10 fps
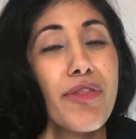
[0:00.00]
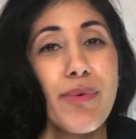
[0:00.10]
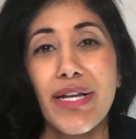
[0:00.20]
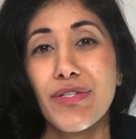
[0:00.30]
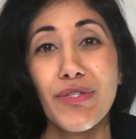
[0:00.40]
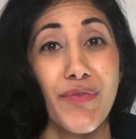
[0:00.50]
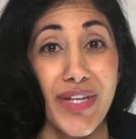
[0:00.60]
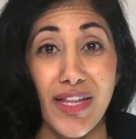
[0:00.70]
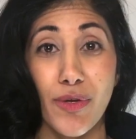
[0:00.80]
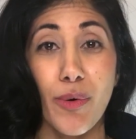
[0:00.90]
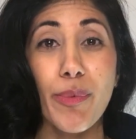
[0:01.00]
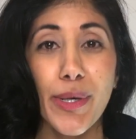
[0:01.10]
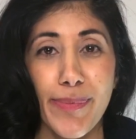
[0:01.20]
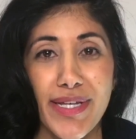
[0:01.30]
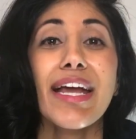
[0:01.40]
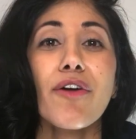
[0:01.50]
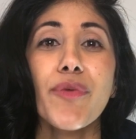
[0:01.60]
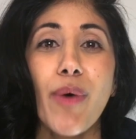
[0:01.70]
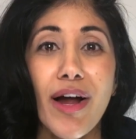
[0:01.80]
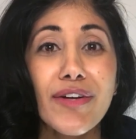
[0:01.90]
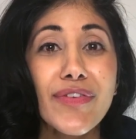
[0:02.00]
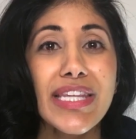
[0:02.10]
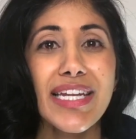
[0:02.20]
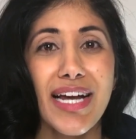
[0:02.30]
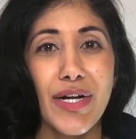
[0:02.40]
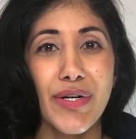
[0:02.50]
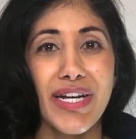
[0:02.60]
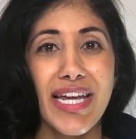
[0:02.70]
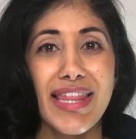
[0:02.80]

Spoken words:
Otherwise, you're defeating the whole purpose. Now, if you are feeling hungry,